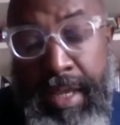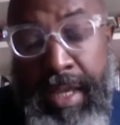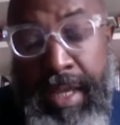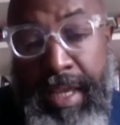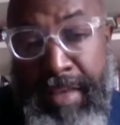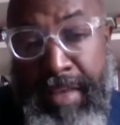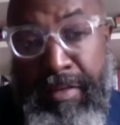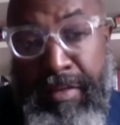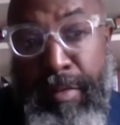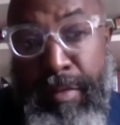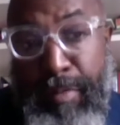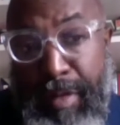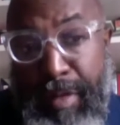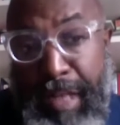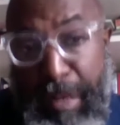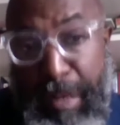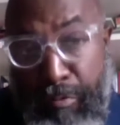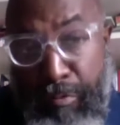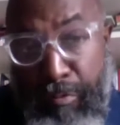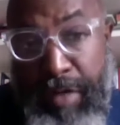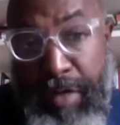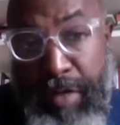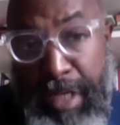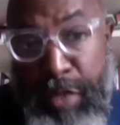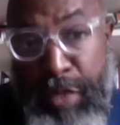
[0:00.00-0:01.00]
It's something that
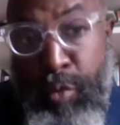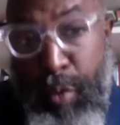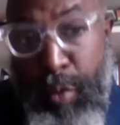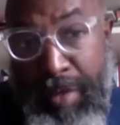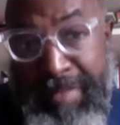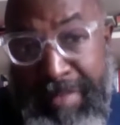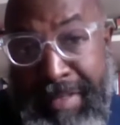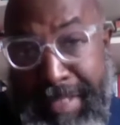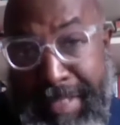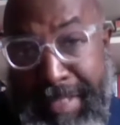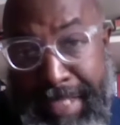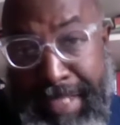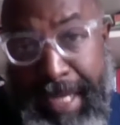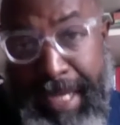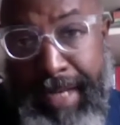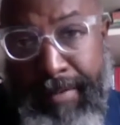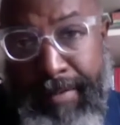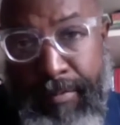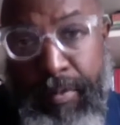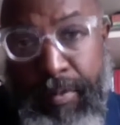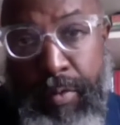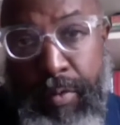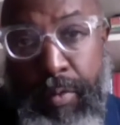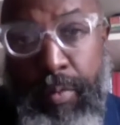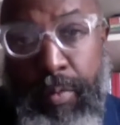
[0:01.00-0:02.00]
really dwells inside of
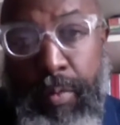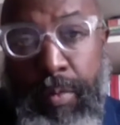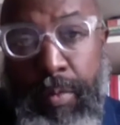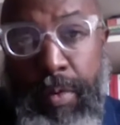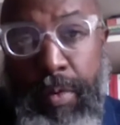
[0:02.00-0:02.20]
you.